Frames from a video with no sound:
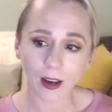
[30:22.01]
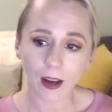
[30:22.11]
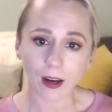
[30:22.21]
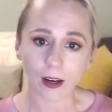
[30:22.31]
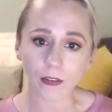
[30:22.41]

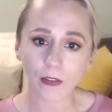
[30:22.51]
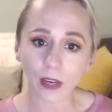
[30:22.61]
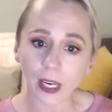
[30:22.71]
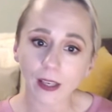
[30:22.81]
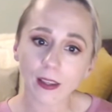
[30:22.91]
of
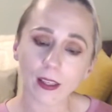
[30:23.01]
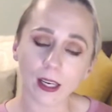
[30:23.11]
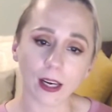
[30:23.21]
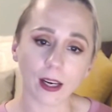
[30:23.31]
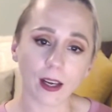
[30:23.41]
faith
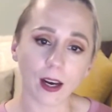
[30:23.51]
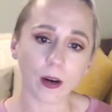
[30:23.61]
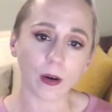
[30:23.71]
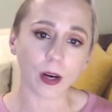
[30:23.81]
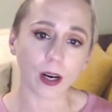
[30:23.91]
and
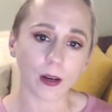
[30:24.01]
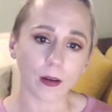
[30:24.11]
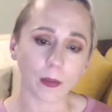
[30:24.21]
how